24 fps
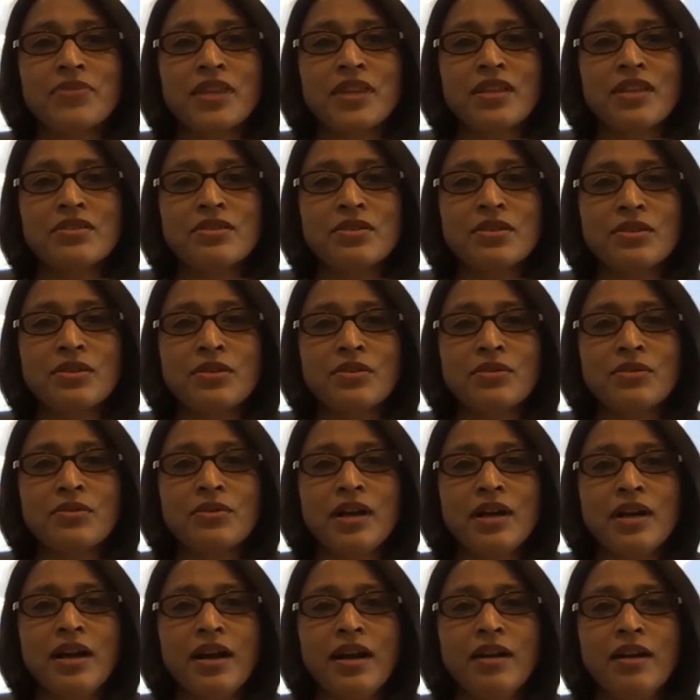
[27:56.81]
So
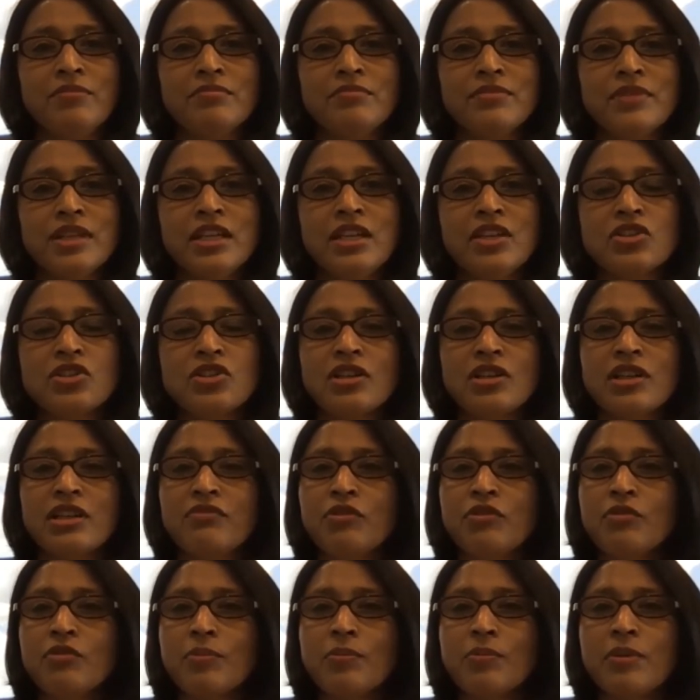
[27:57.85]
um, initially
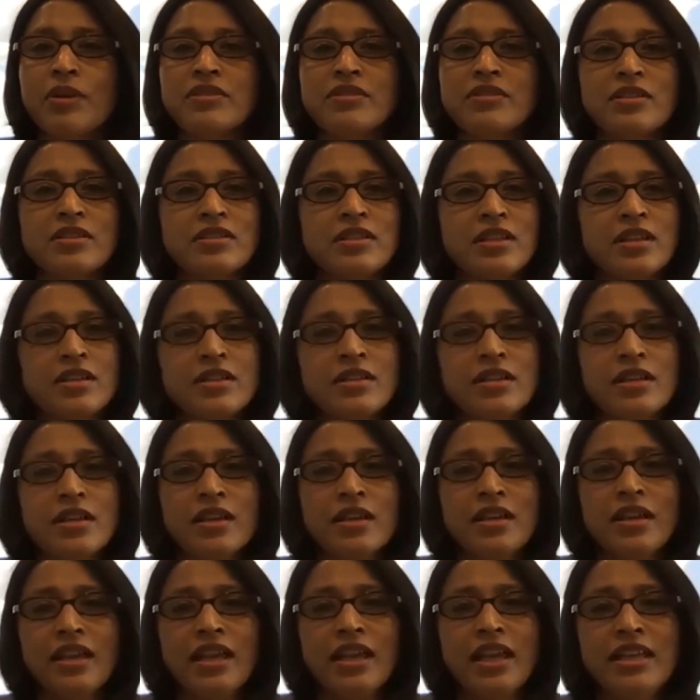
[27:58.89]
we were present in
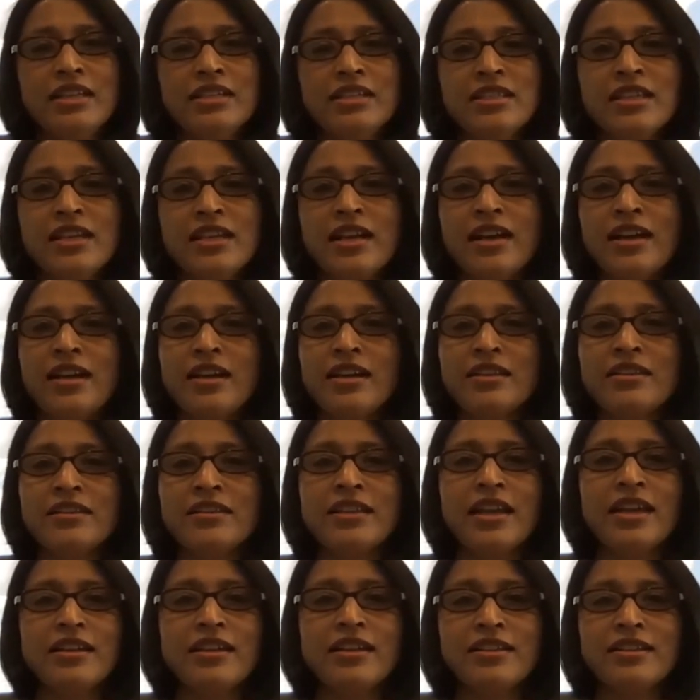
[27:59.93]
India and
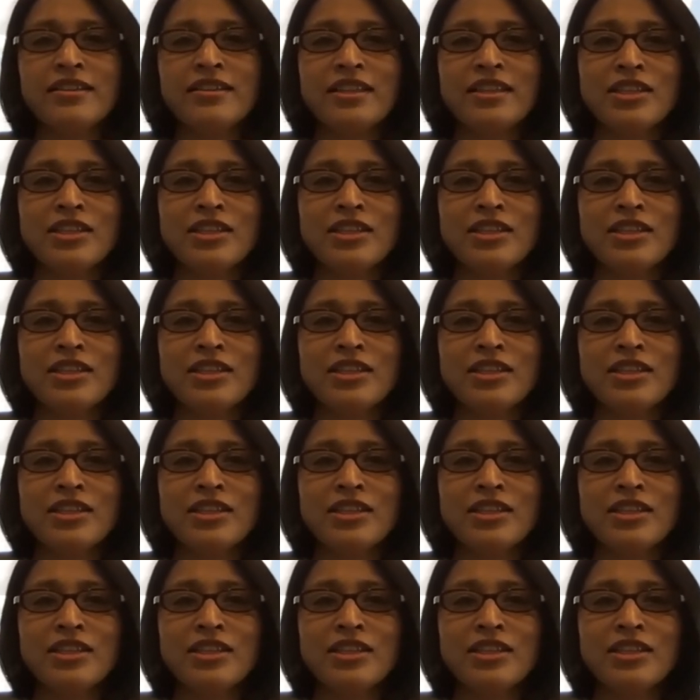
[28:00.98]
then the